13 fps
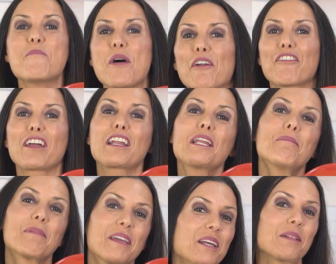Perfectly
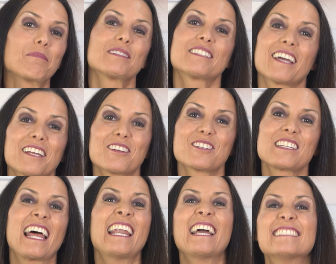peeled potatoes,
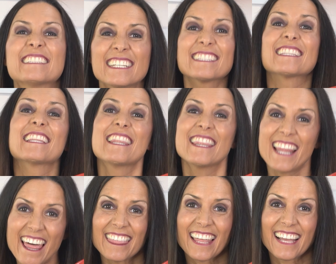and I did
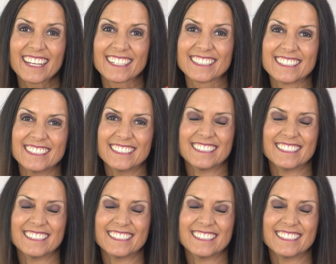nothing.